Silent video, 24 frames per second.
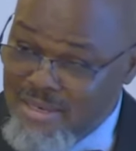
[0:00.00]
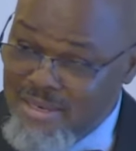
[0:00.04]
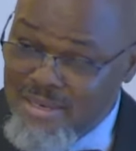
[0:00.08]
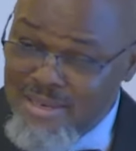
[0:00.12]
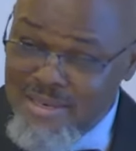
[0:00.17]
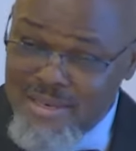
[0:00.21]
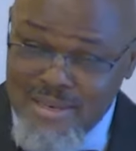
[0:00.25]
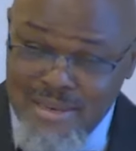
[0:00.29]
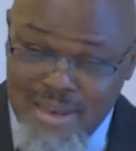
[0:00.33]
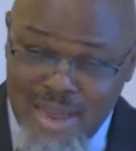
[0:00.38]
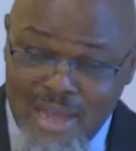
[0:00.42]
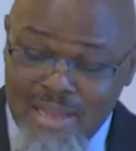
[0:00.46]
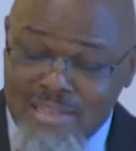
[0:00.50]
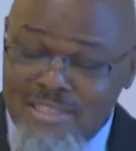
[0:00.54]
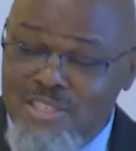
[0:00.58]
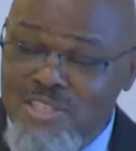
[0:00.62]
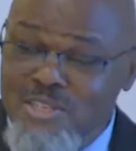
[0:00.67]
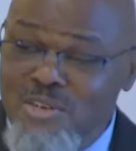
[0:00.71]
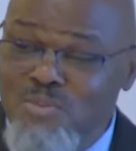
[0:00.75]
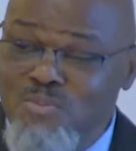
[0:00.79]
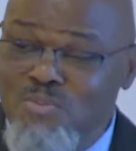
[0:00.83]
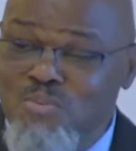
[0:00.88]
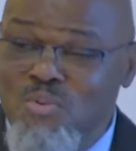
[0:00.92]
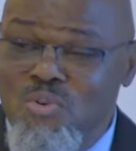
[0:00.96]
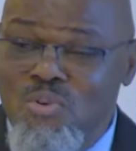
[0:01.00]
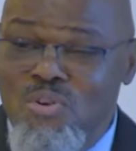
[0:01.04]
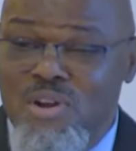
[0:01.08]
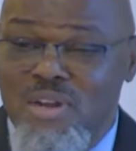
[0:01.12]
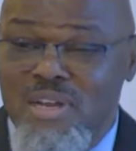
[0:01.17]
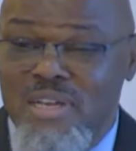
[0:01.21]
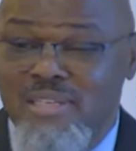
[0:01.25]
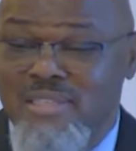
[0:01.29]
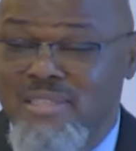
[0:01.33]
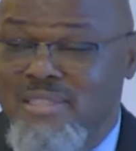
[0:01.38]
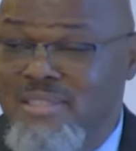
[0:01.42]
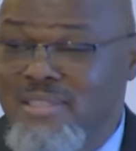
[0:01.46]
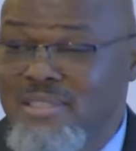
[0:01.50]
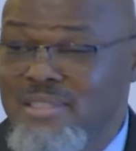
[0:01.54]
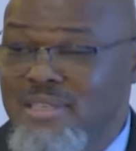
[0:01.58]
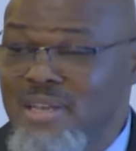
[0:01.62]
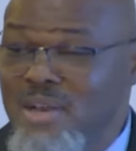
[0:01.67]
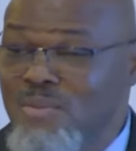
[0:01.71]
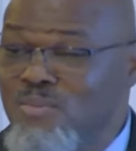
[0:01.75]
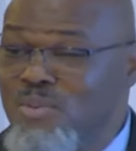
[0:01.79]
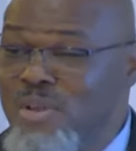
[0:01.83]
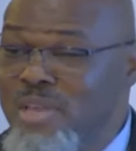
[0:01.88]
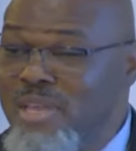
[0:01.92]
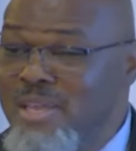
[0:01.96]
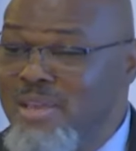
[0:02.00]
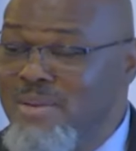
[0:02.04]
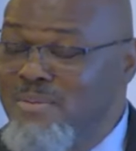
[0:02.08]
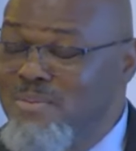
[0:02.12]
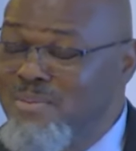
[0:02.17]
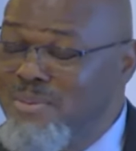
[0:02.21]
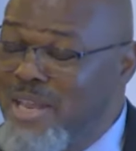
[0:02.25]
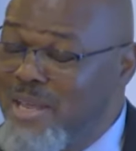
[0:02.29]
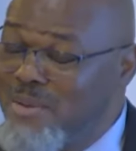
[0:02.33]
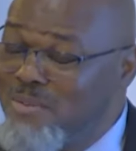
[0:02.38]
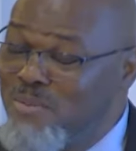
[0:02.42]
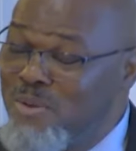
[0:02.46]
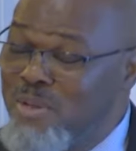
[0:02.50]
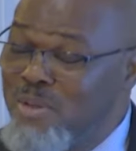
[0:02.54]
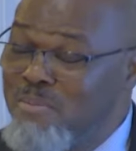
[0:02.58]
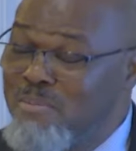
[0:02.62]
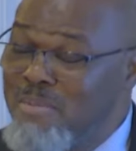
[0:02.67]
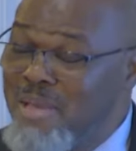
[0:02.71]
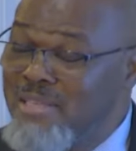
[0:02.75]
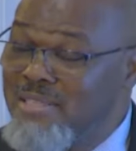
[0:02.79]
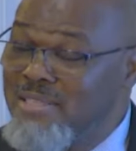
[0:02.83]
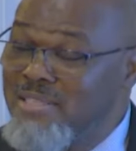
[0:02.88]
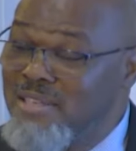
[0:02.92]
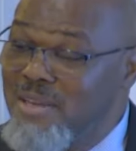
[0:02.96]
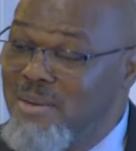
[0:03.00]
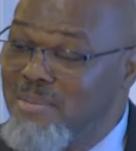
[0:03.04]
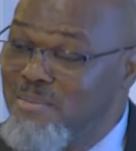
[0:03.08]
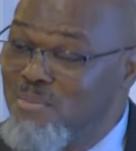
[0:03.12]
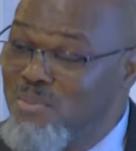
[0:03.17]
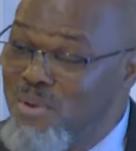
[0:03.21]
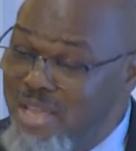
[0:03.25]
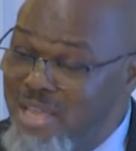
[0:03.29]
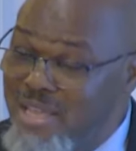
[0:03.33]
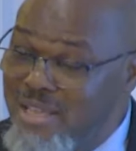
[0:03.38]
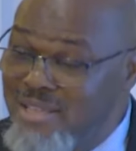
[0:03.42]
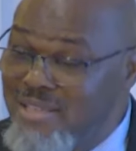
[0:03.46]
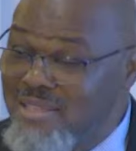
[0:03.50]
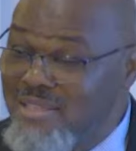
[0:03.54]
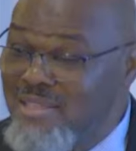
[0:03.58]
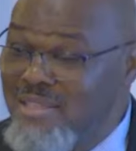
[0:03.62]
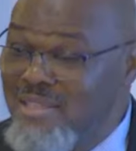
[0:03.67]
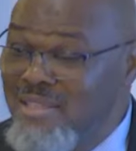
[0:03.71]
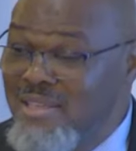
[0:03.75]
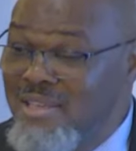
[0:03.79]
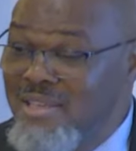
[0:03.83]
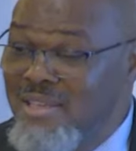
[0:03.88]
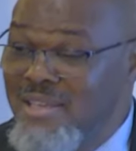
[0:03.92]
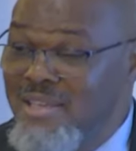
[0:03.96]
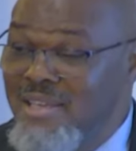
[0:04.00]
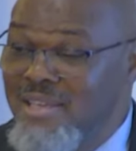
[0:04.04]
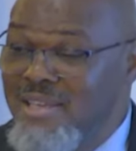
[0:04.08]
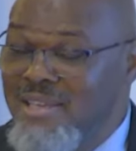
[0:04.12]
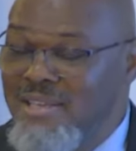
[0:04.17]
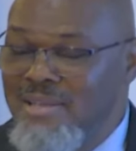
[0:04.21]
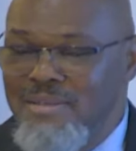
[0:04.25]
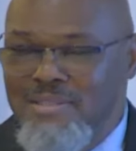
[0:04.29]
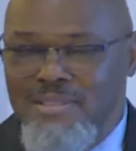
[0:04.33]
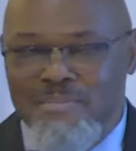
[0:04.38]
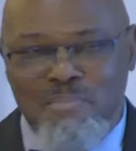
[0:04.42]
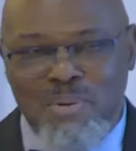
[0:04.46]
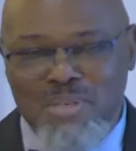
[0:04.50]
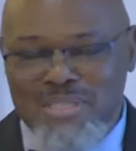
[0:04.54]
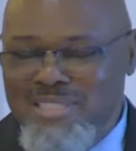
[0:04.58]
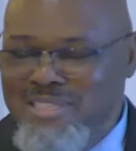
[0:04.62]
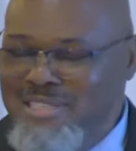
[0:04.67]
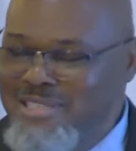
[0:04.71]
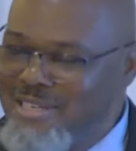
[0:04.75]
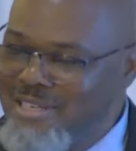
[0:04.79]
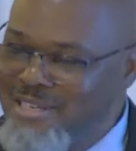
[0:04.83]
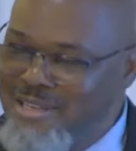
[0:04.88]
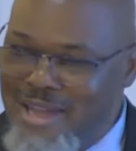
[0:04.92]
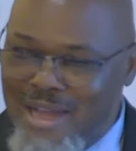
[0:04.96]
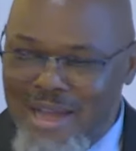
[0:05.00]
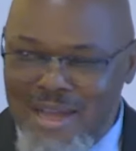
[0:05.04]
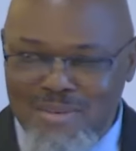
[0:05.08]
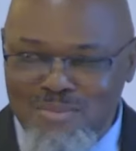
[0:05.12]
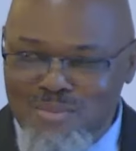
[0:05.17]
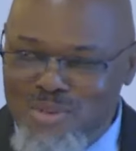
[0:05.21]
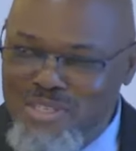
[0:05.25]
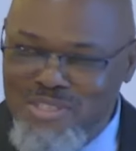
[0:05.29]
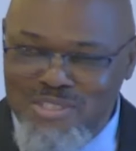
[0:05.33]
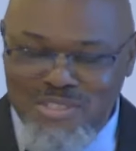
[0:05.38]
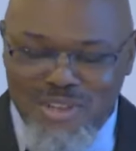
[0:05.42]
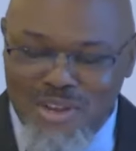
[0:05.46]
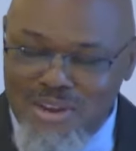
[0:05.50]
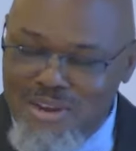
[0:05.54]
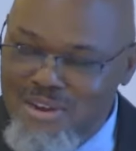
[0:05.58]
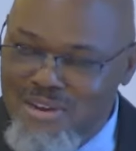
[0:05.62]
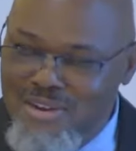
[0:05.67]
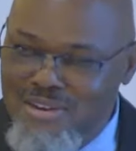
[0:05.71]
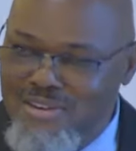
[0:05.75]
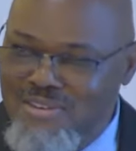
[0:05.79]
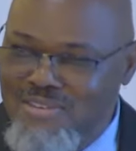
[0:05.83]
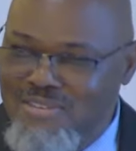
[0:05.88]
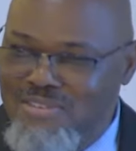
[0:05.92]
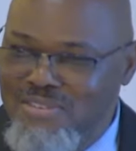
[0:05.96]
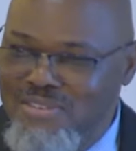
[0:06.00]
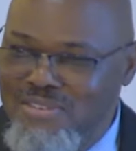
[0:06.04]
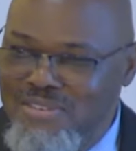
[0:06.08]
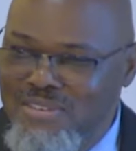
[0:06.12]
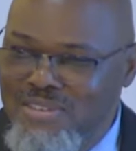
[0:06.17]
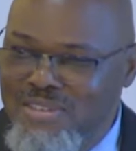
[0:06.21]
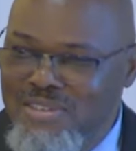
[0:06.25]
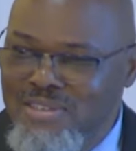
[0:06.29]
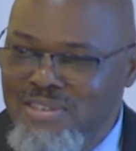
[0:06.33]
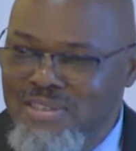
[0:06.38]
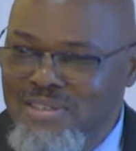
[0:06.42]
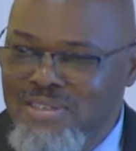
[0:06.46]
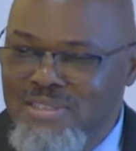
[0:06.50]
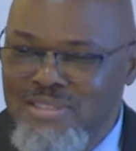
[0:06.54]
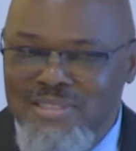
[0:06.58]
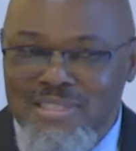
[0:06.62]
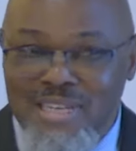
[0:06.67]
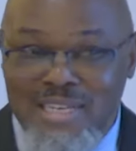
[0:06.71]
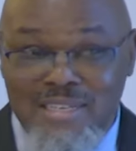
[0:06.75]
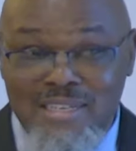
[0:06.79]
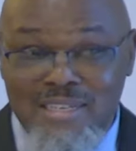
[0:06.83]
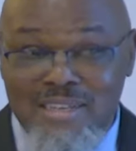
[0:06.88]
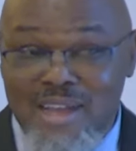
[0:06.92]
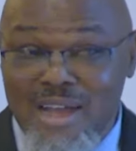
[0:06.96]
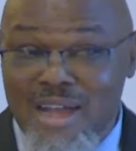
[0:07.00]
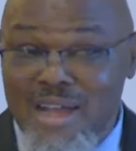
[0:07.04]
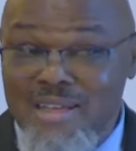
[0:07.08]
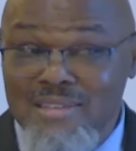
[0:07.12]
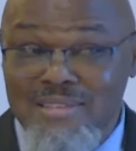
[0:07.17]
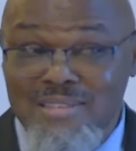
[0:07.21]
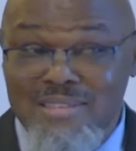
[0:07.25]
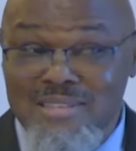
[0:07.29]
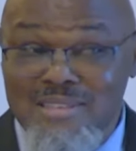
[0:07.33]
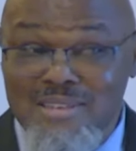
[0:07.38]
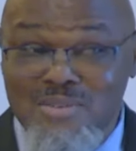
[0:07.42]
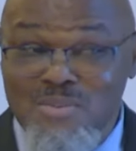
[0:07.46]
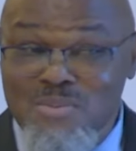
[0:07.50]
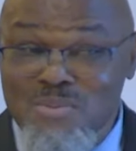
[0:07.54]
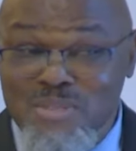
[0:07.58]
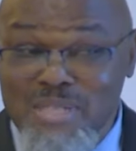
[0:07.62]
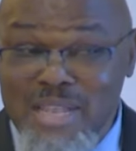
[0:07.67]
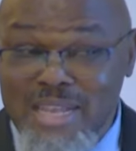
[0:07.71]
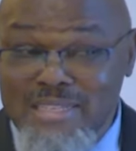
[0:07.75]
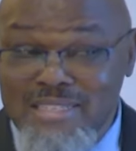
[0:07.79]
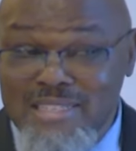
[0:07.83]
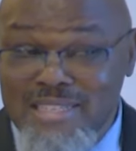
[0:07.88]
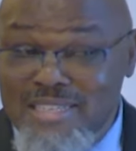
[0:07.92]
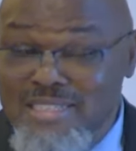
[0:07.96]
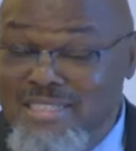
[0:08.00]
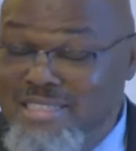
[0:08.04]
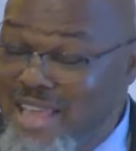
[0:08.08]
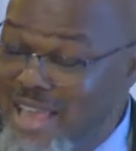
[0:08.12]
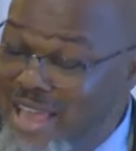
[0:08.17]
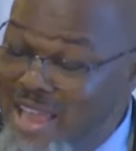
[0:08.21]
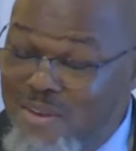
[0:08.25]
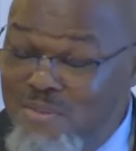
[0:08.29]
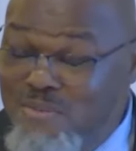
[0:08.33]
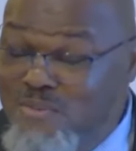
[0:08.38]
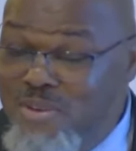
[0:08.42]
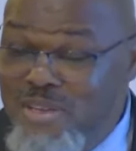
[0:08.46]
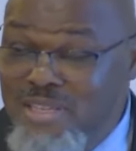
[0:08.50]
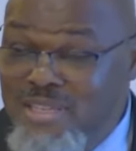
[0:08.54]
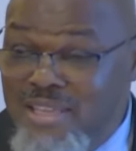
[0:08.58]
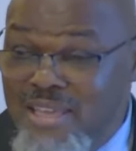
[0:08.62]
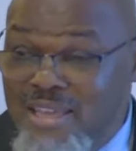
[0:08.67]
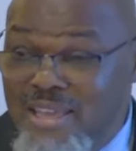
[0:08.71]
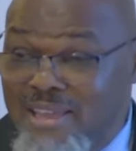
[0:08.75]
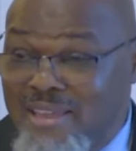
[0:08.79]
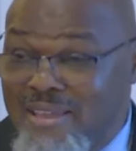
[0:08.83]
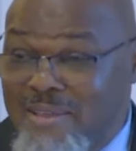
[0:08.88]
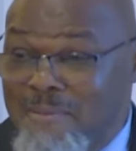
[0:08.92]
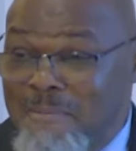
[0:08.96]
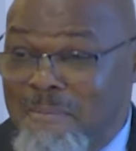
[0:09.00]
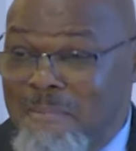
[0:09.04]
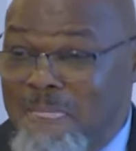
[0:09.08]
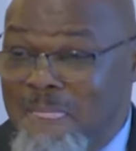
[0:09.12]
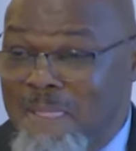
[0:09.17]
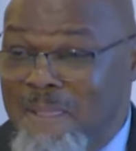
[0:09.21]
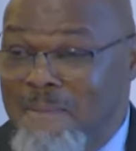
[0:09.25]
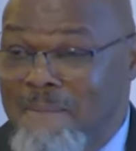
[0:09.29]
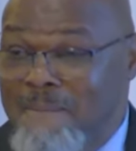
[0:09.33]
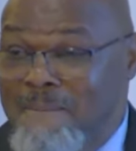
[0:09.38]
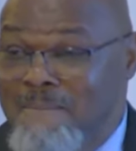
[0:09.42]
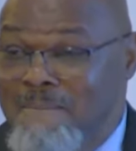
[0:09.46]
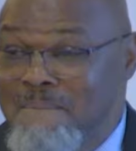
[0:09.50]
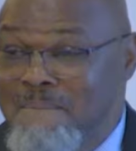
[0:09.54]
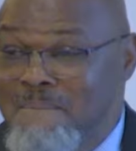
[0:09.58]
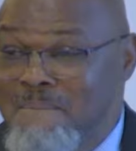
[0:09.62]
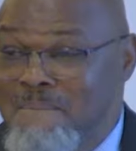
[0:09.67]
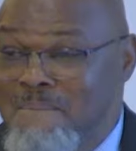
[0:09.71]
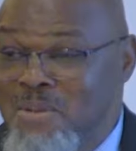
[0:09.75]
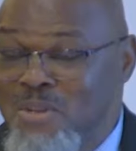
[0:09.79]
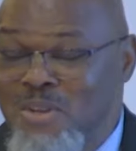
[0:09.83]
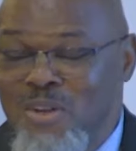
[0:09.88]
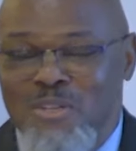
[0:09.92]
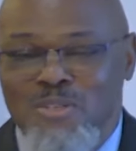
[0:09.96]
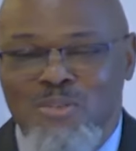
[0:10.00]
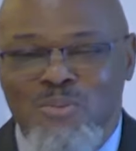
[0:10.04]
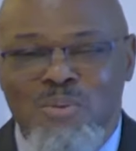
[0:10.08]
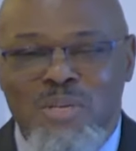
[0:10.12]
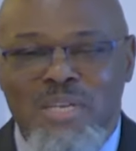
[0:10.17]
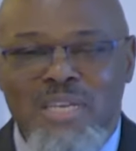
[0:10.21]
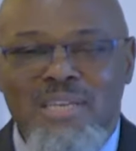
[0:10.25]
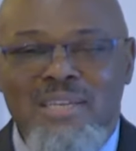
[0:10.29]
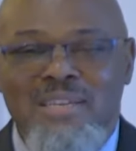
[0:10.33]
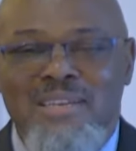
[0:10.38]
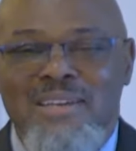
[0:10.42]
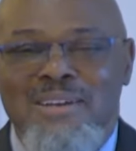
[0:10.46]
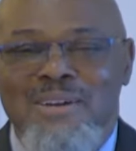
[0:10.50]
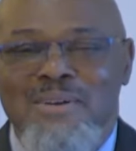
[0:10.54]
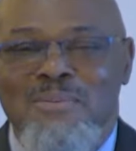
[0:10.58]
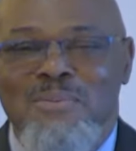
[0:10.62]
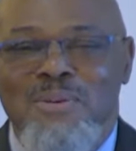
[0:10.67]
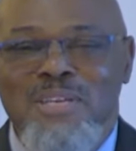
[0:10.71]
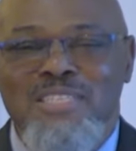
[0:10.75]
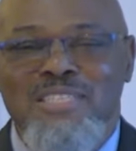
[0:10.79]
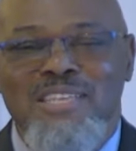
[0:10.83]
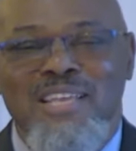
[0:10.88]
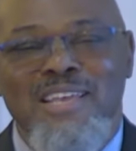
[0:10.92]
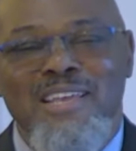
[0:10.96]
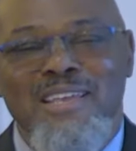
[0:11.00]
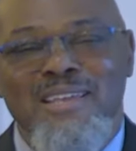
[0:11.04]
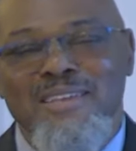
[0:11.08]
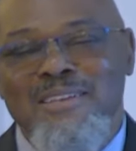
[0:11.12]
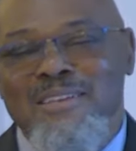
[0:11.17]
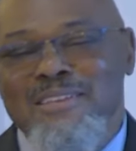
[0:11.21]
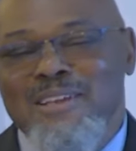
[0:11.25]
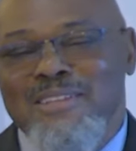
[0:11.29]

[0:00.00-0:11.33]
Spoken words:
Not to the one that we messed up with, but to the God we serve. That the God sees everything. Because we say,